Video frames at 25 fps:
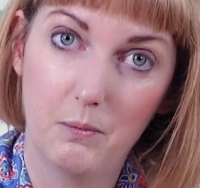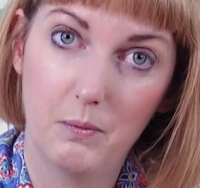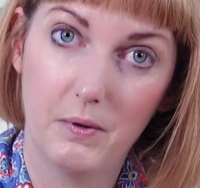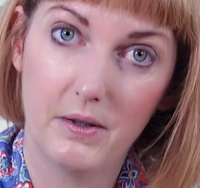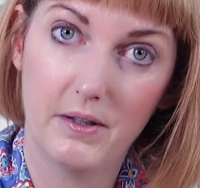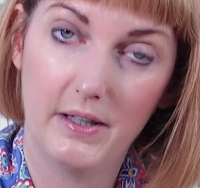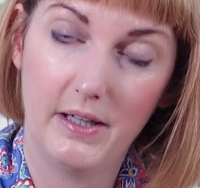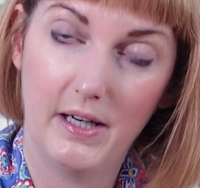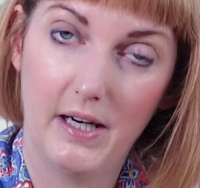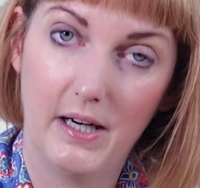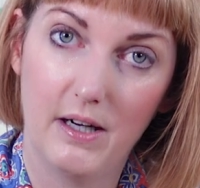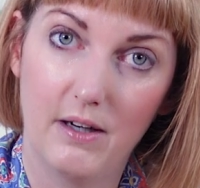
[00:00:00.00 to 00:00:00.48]
one
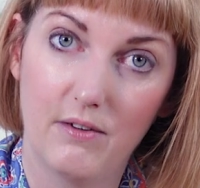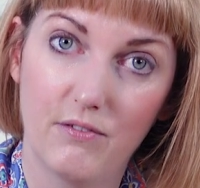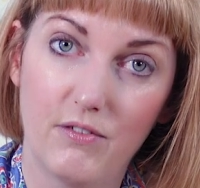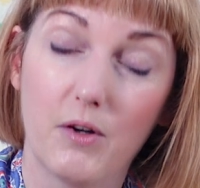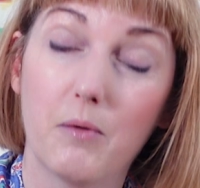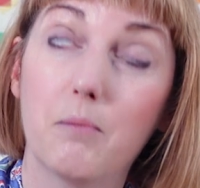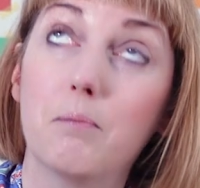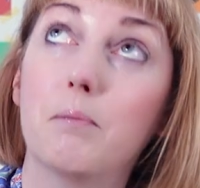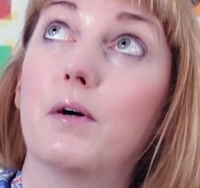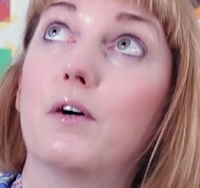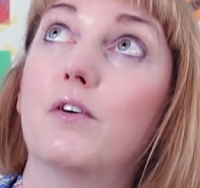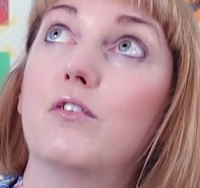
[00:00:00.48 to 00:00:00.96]
I have
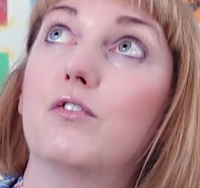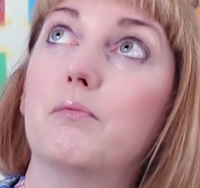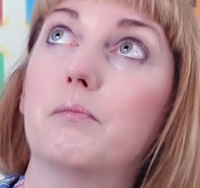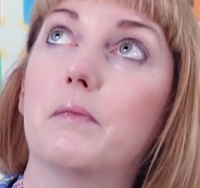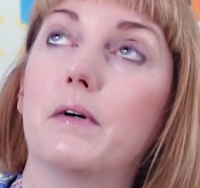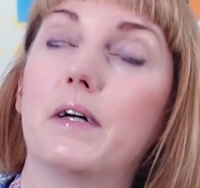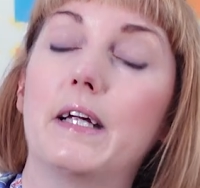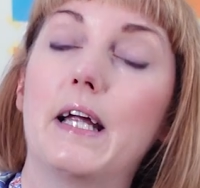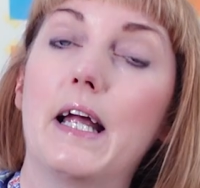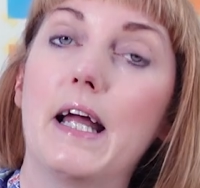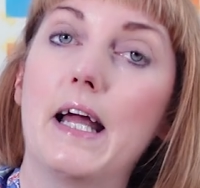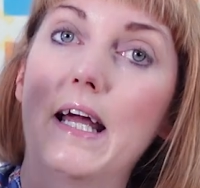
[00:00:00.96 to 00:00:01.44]
above
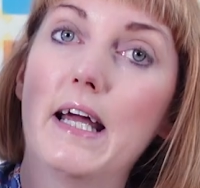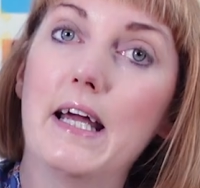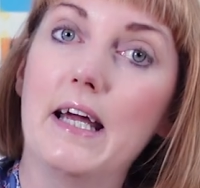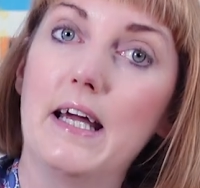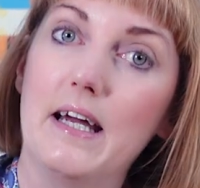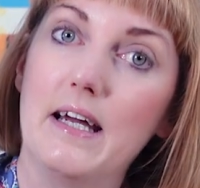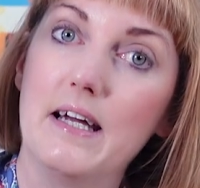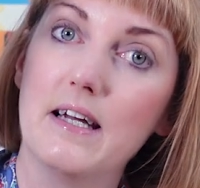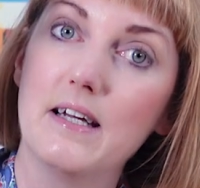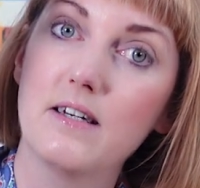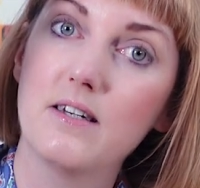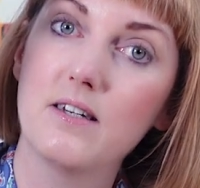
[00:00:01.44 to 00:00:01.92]
my
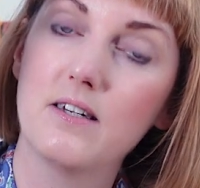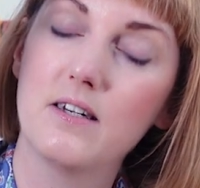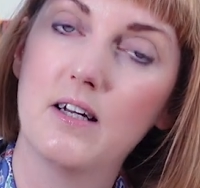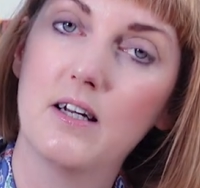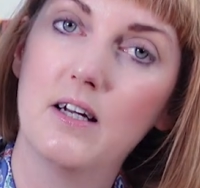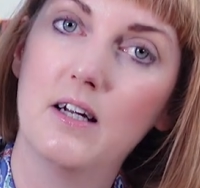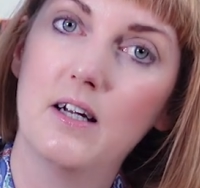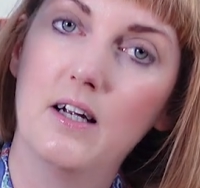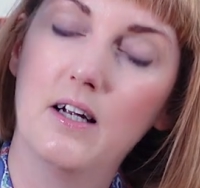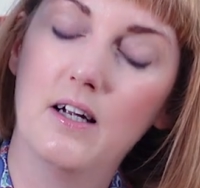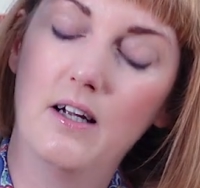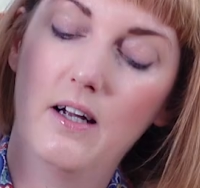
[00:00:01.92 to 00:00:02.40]
head,
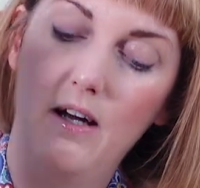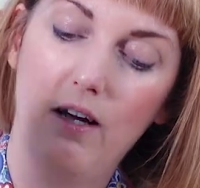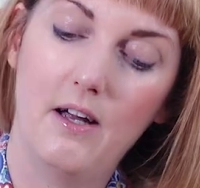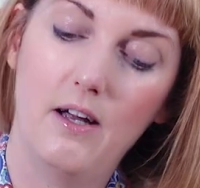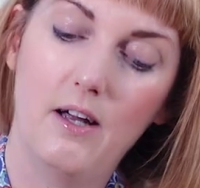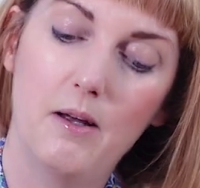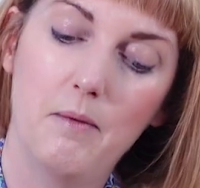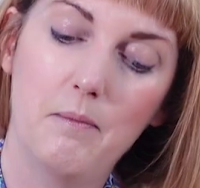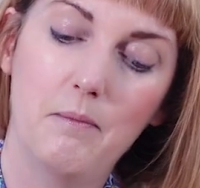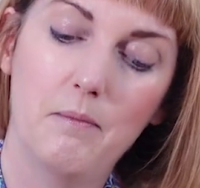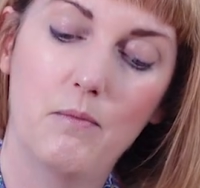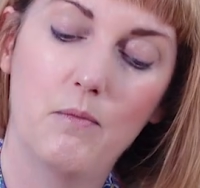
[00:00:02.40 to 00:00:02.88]

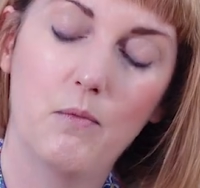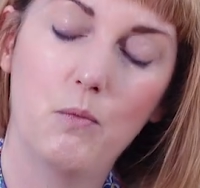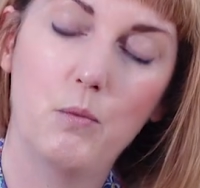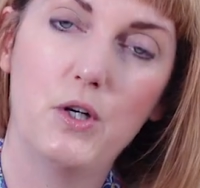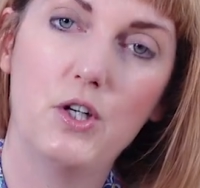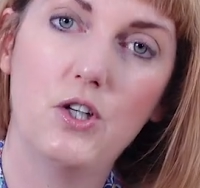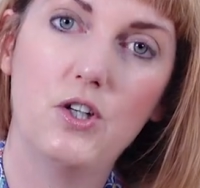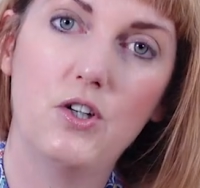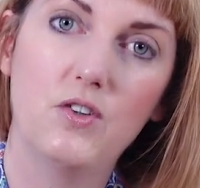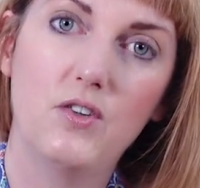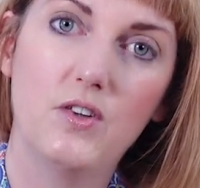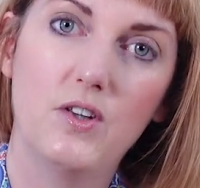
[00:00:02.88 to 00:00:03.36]

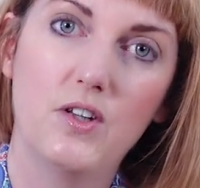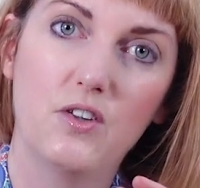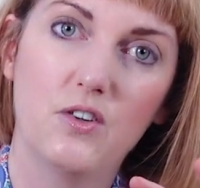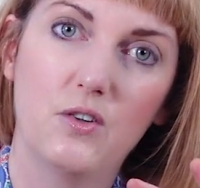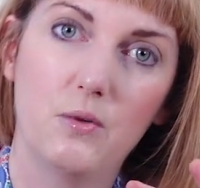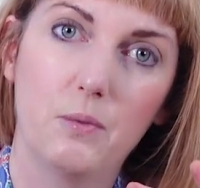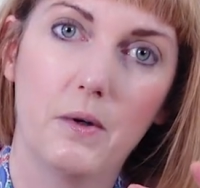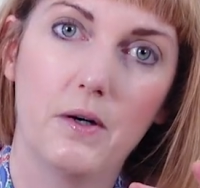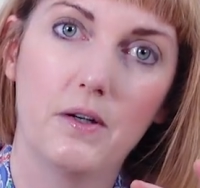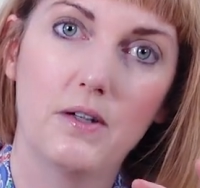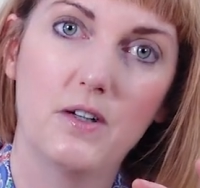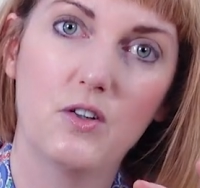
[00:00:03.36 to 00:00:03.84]
which is
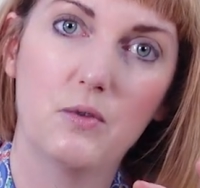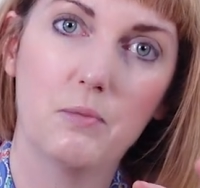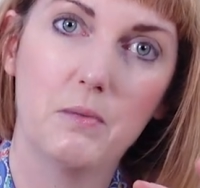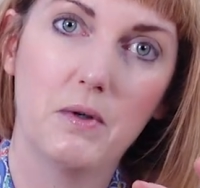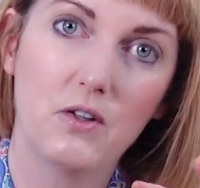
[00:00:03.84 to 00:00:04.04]
this one. It's